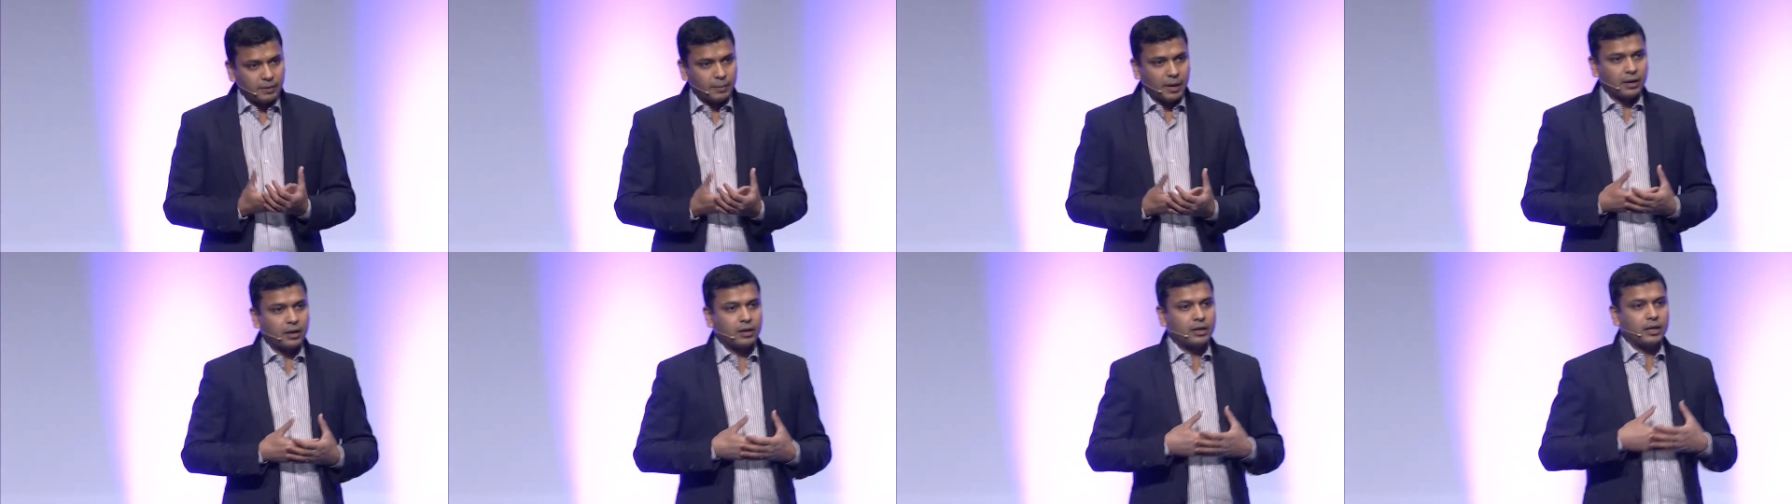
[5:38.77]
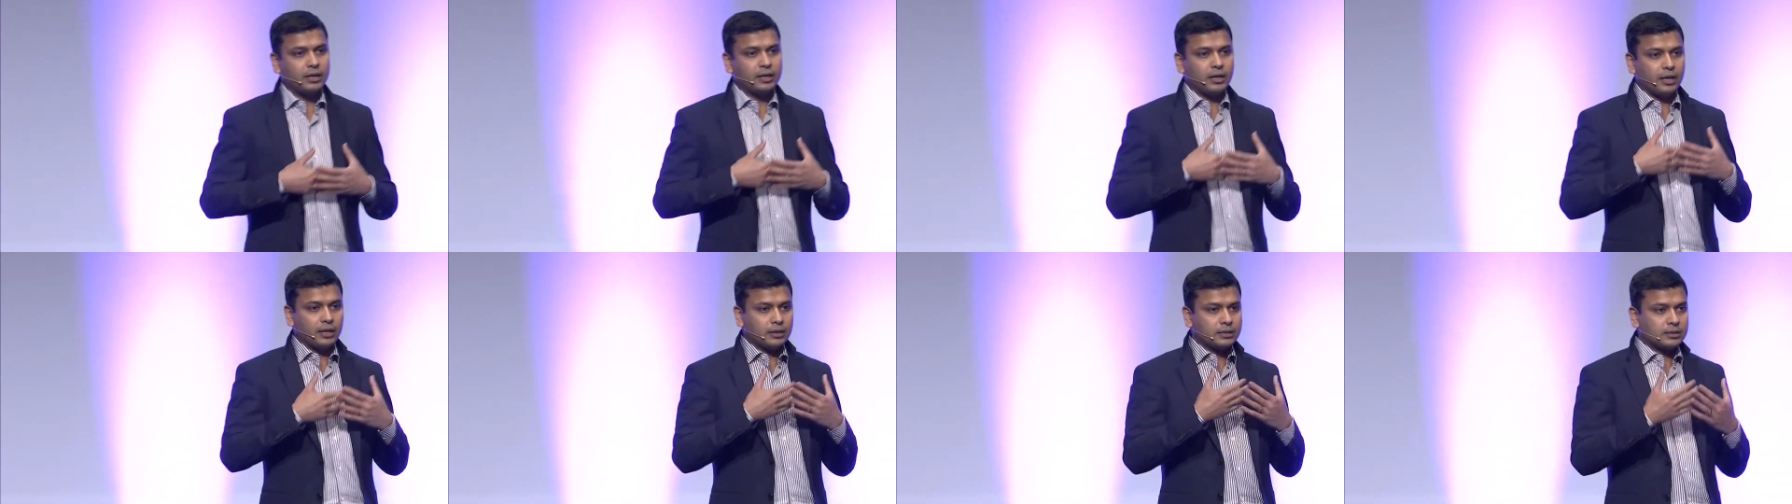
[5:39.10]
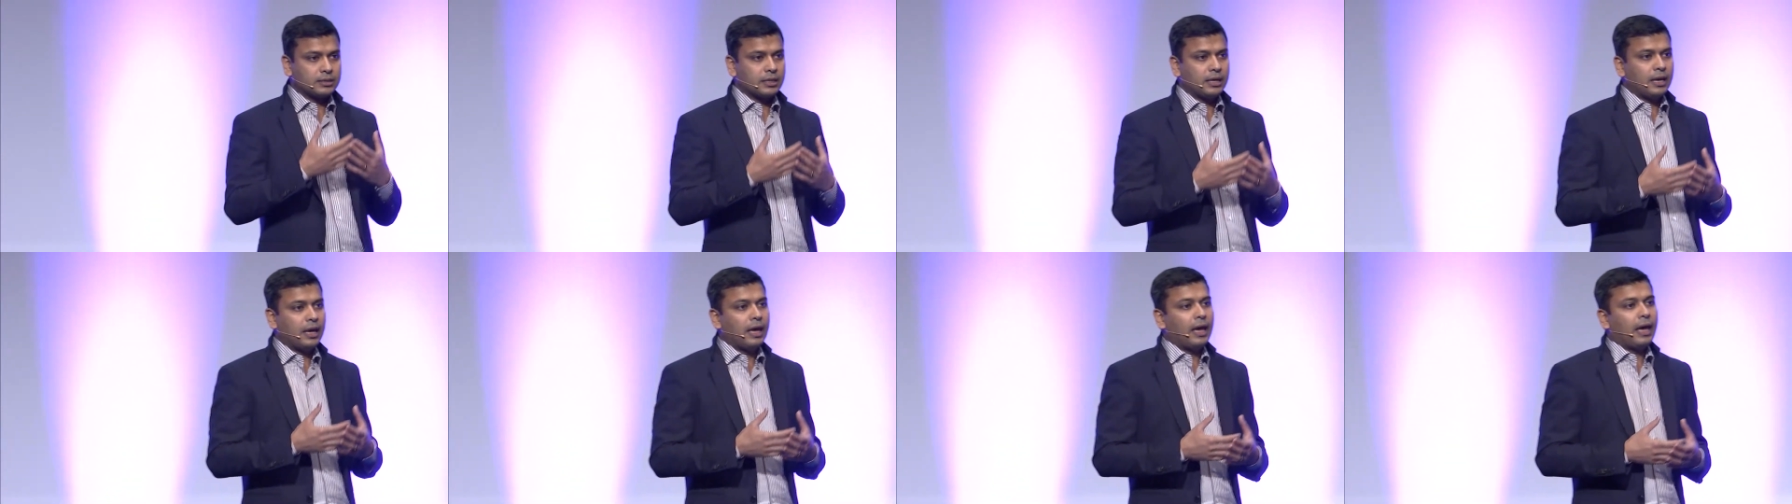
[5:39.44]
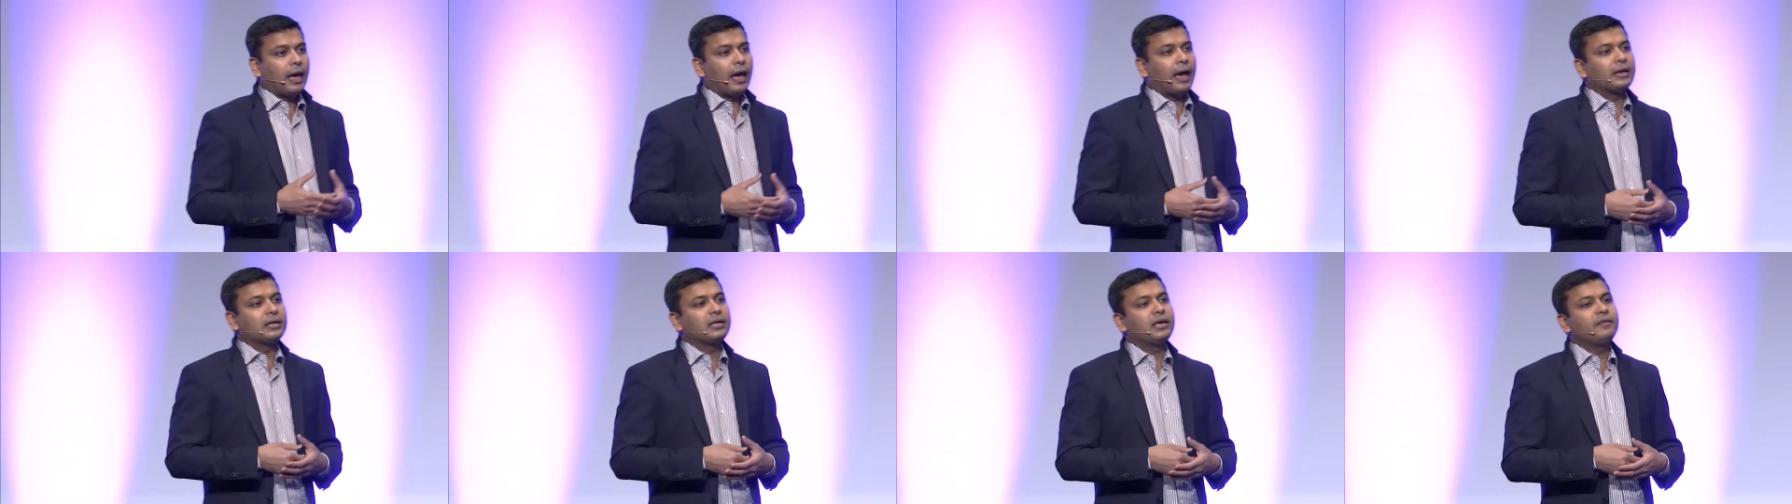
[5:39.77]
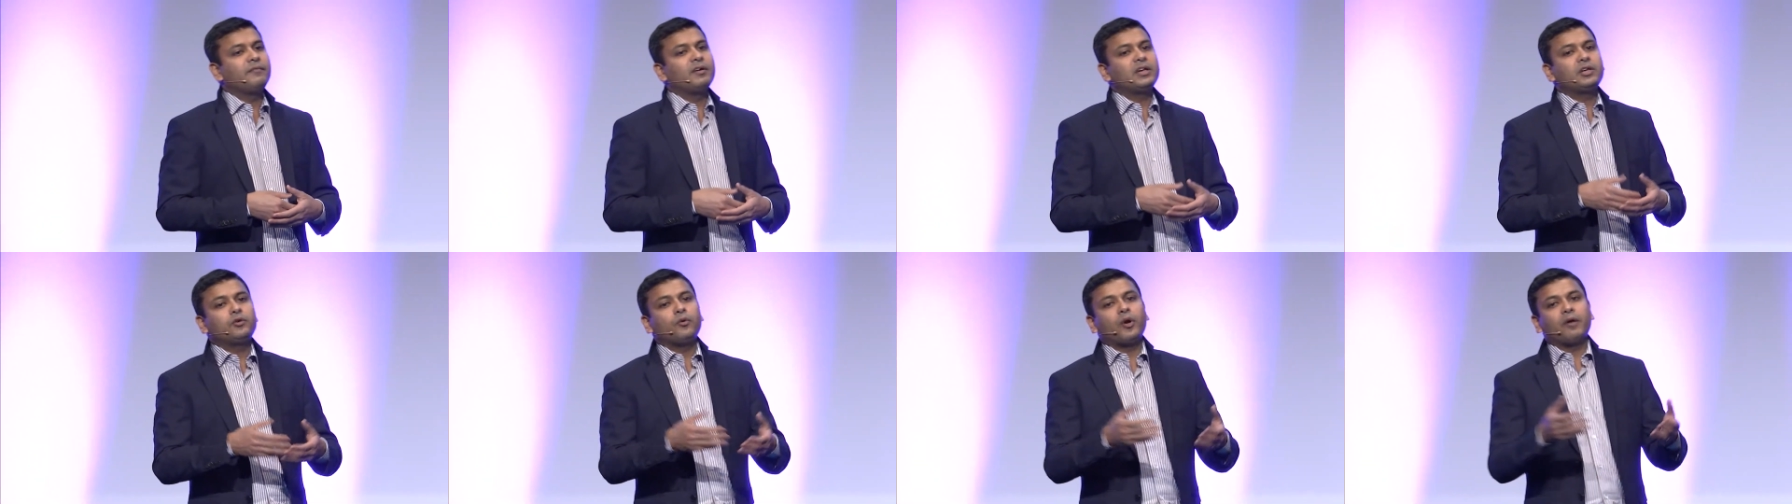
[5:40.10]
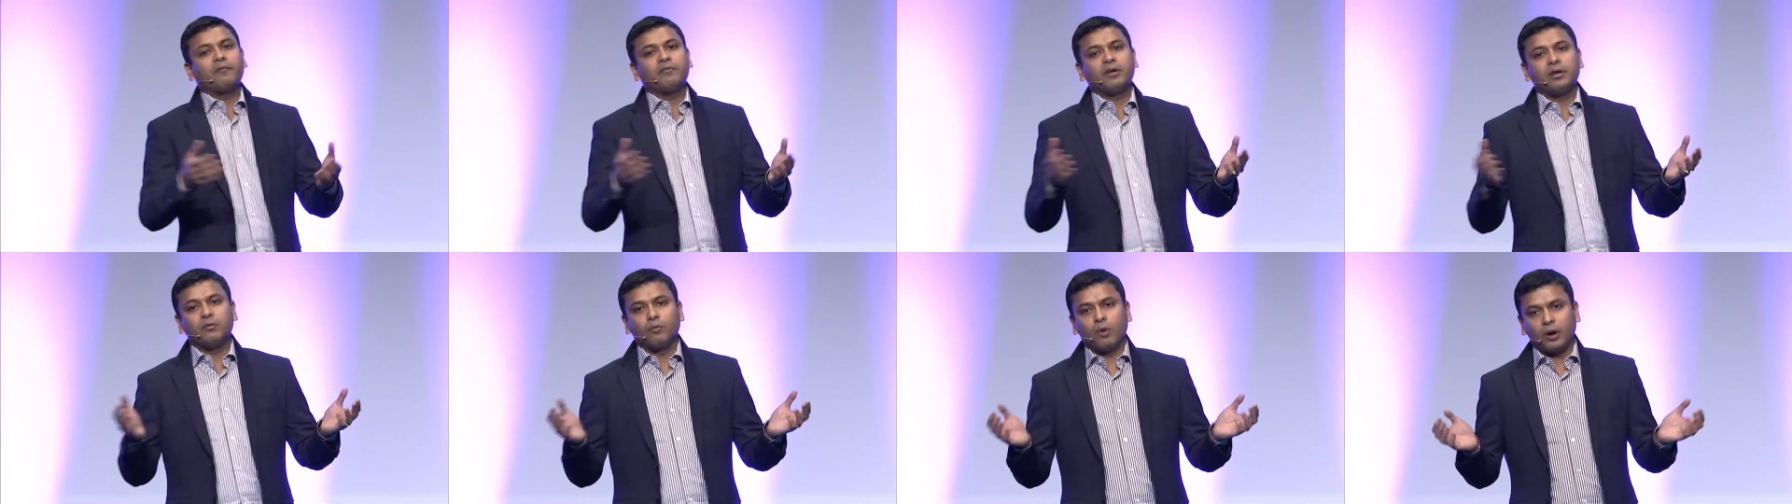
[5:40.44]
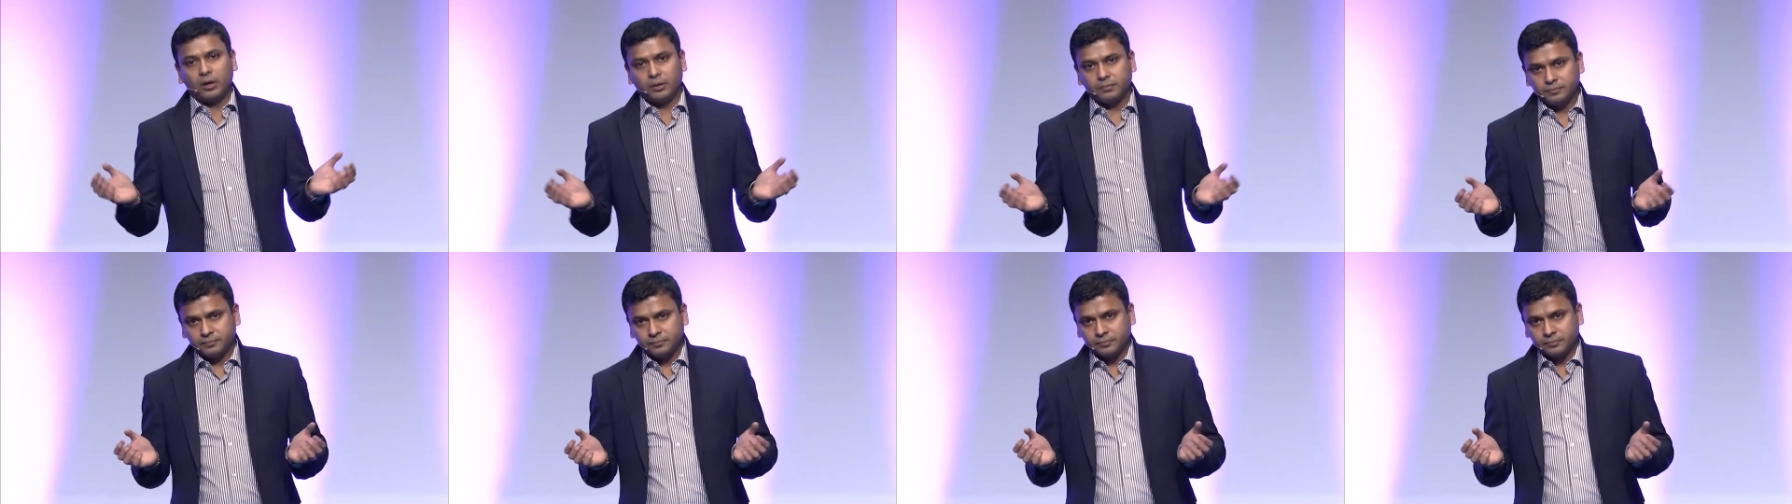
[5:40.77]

analytics and give it to everyone,